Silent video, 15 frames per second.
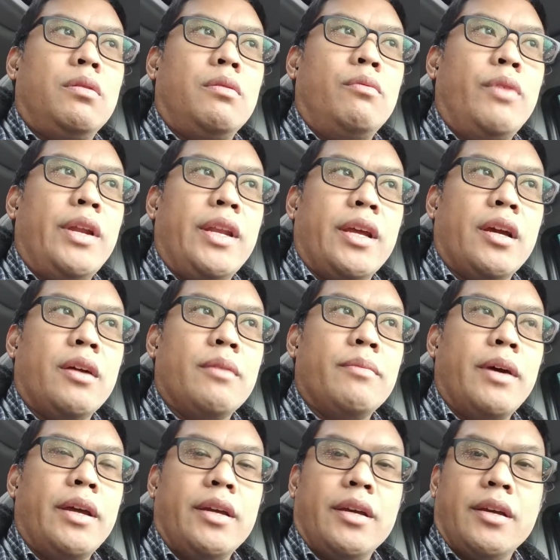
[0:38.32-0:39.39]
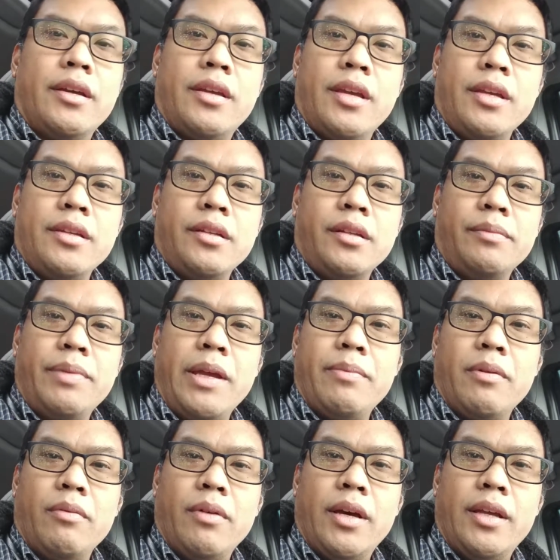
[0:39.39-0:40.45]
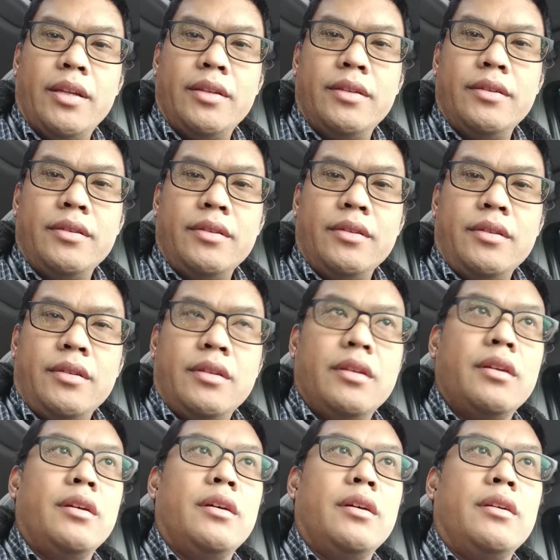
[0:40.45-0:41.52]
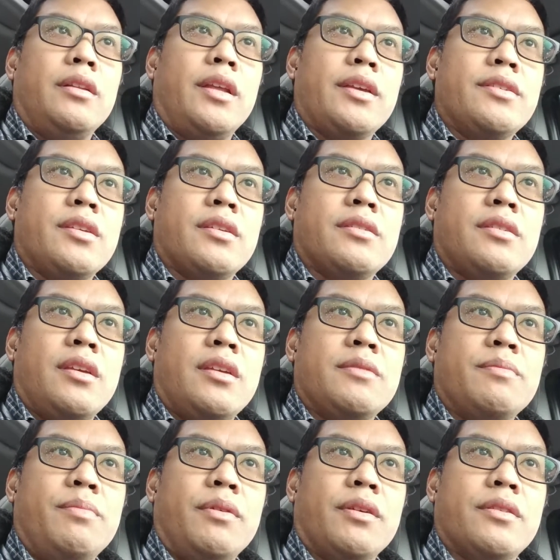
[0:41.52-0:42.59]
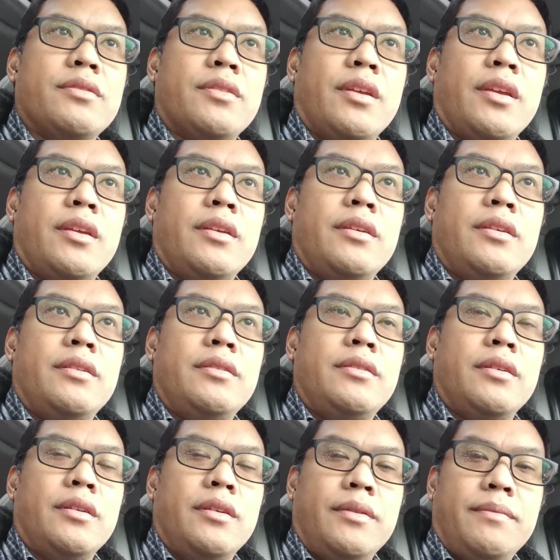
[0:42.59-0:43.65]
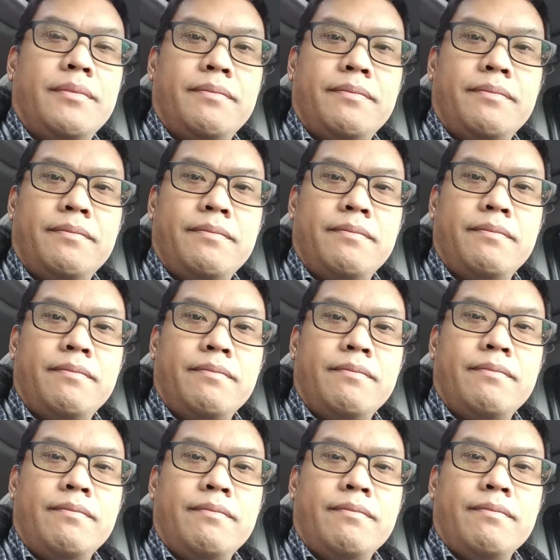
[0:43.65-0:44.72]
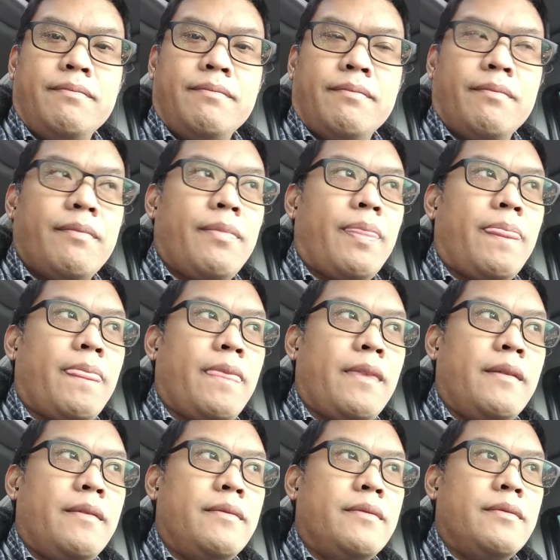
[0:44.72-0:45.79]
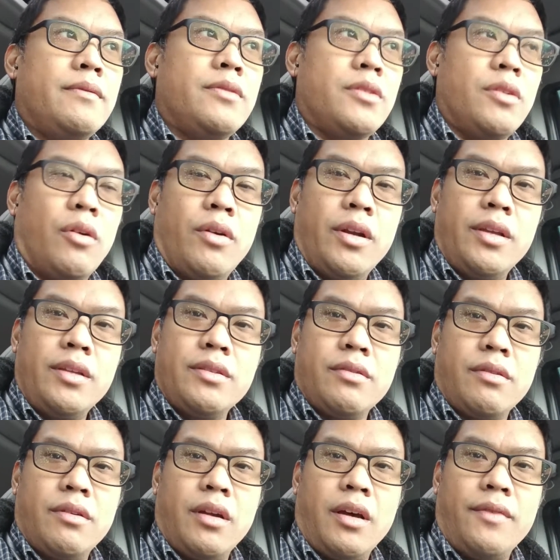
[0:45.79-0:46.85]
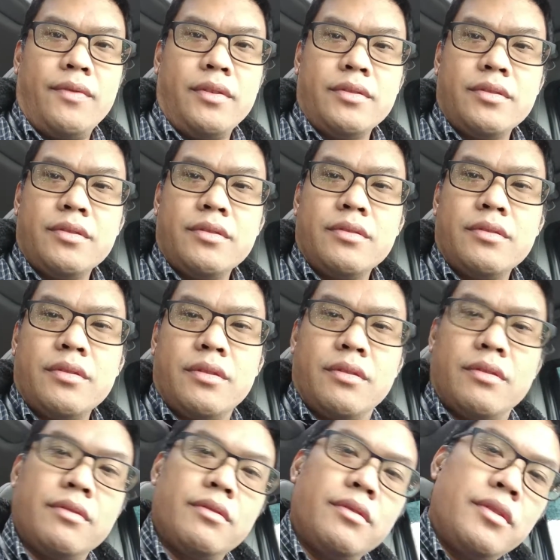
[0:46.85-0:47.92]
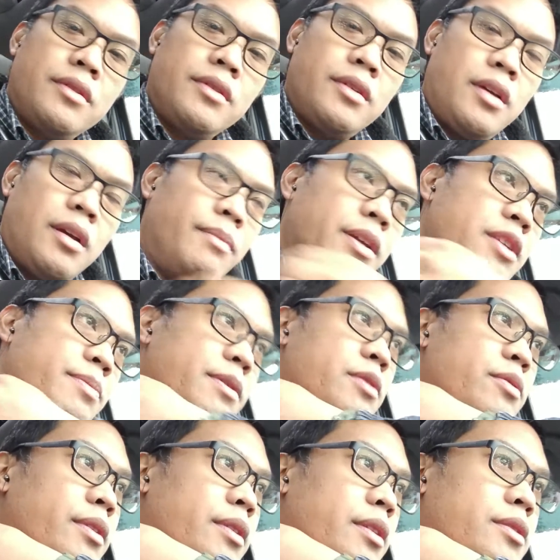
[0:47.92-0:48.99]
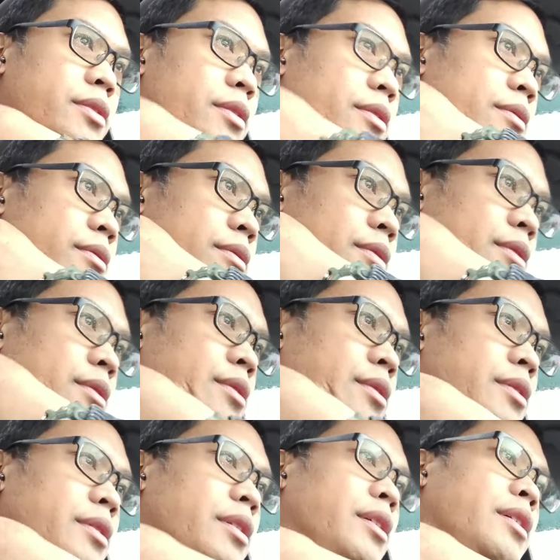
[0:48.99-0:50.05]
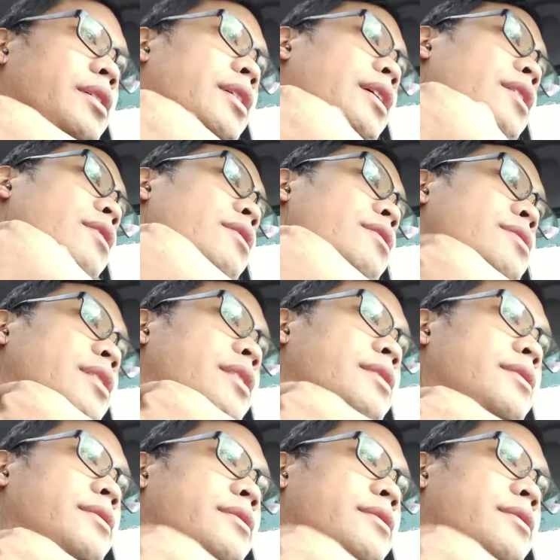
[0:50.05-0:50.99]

reading on my uh, Kindle Paperwhite, uh, like success books and um, stories or novels. So a mix between the two. And I noticed that